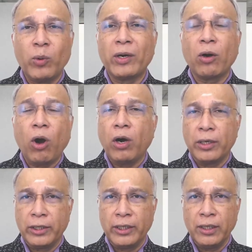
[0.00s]
were
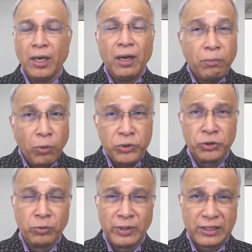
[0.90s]
honored
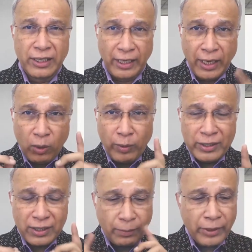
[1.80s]
posthumously. When
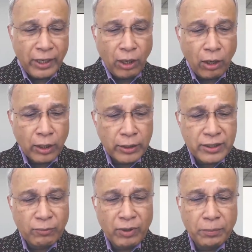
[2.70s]
somebody honors
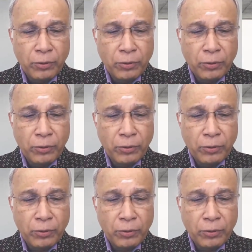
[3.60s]
someone